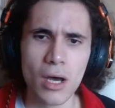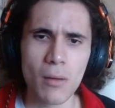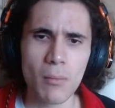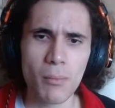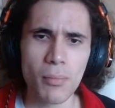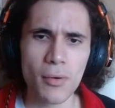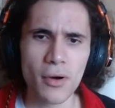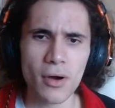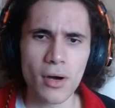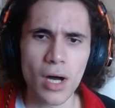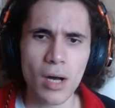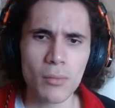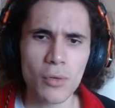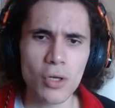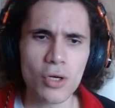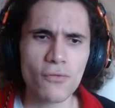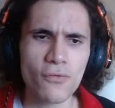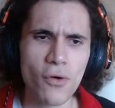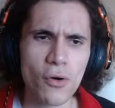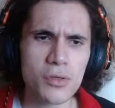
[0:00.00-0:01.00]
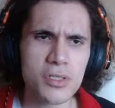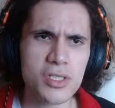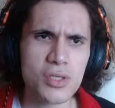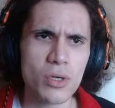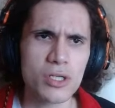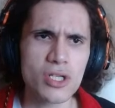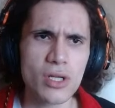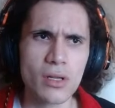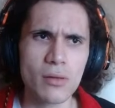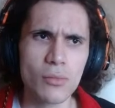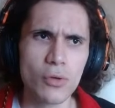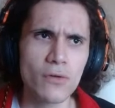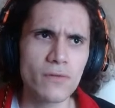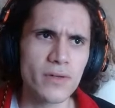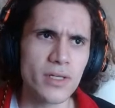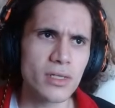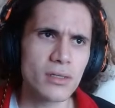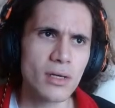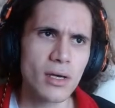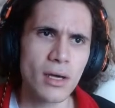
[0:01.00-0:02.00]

But I'm looking forward to watching the movie.